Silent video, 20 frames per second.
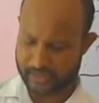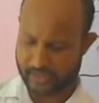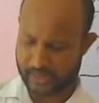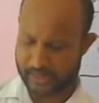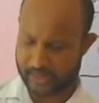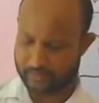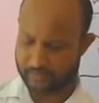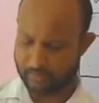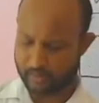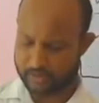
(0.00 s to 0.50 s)

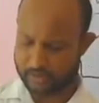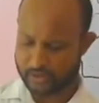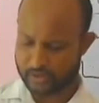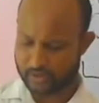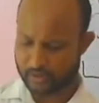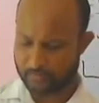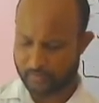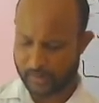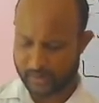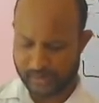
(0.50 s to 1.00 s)
and the process
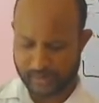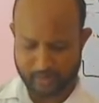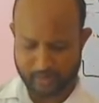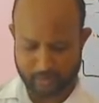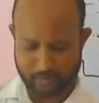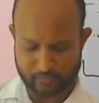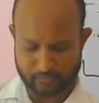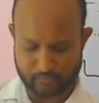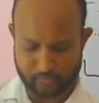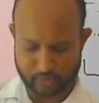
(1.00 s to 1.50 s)
of breaking
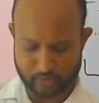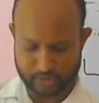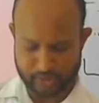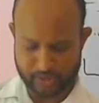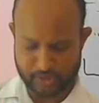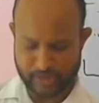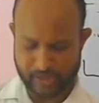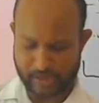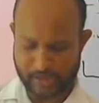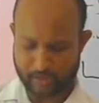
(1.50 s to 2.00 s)
down food
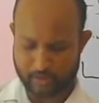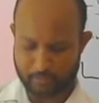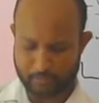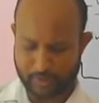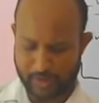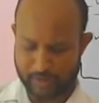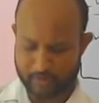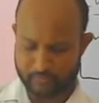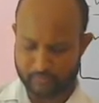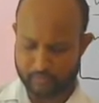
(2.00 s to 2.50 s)
and
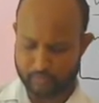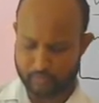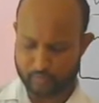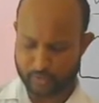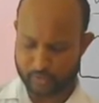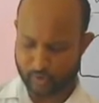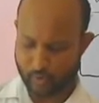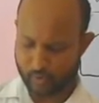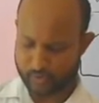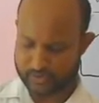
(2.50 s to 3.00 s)
combining food
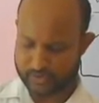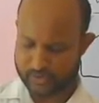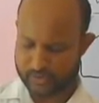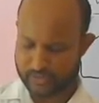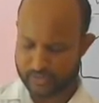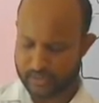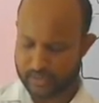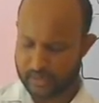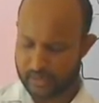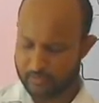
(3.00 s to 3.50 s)
with
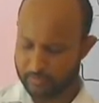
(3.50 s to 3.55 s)
oxygen